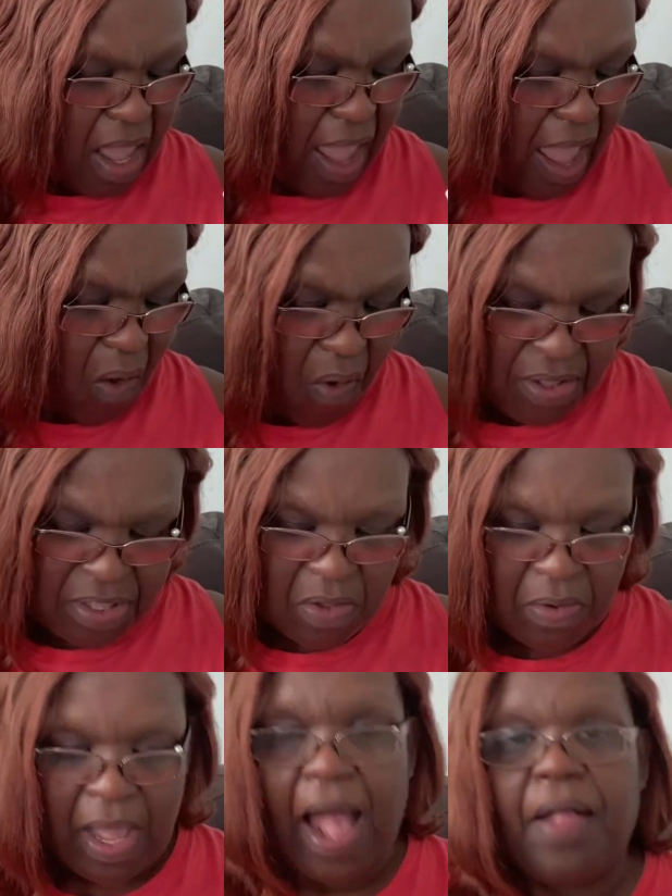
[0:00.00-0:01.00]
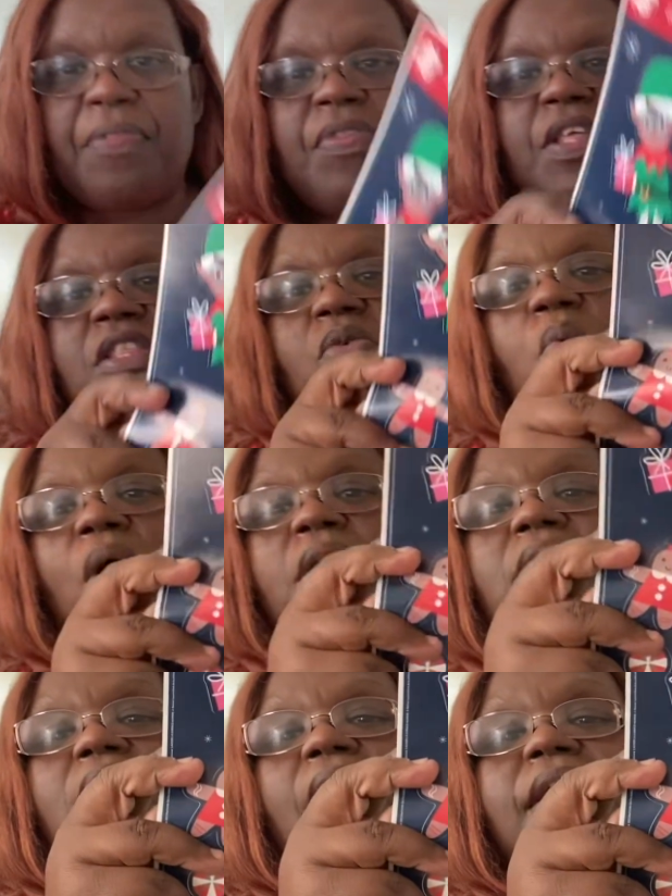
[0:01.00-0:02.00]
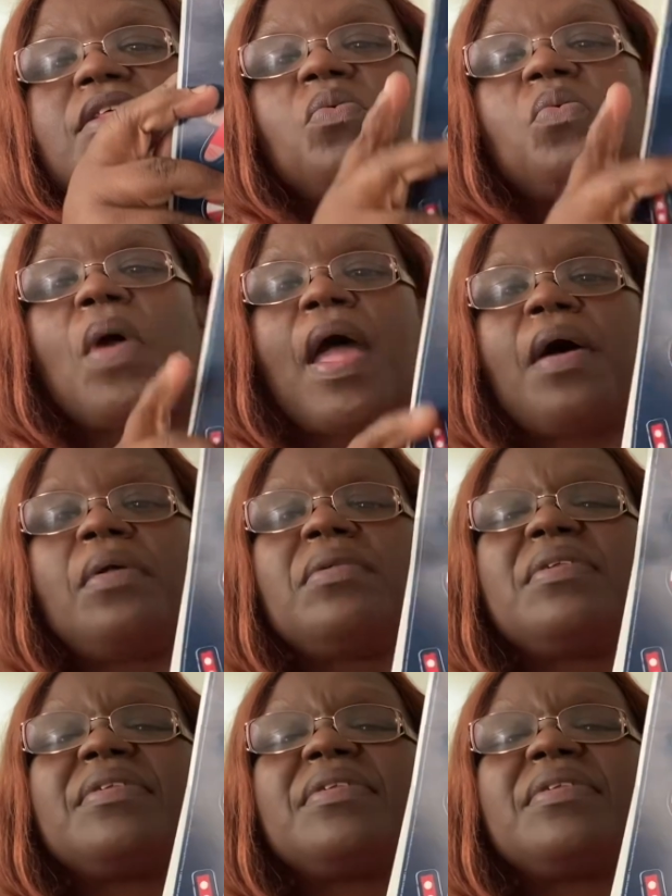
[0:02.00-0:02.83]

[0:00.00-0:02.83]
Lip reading: I also got this one as well.